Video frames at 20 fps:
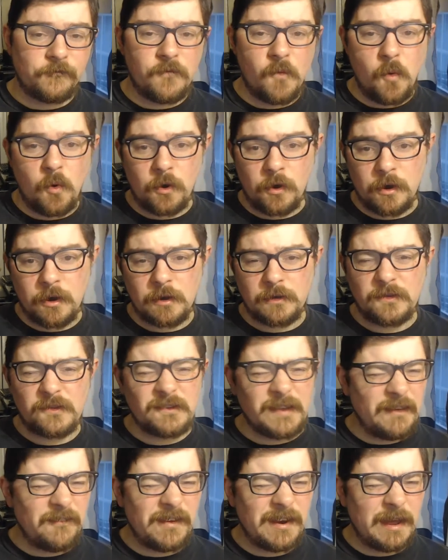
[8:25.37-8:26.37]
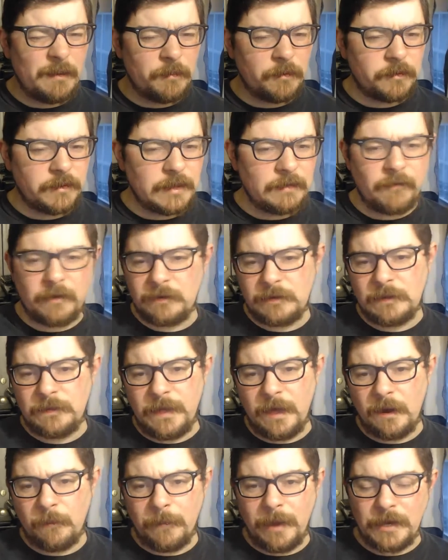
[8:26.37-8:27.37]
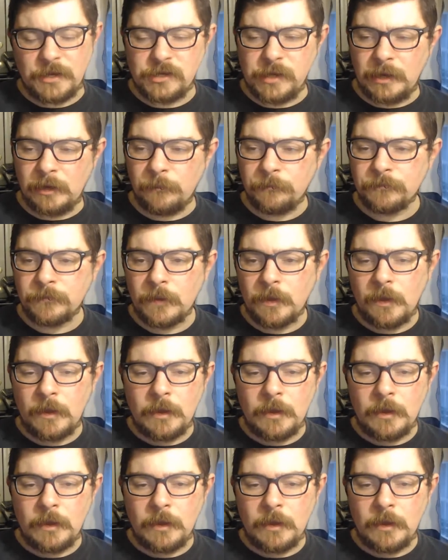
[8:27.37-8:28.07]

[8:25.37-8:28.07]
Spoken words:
4.7, I believe. I did that on my channel.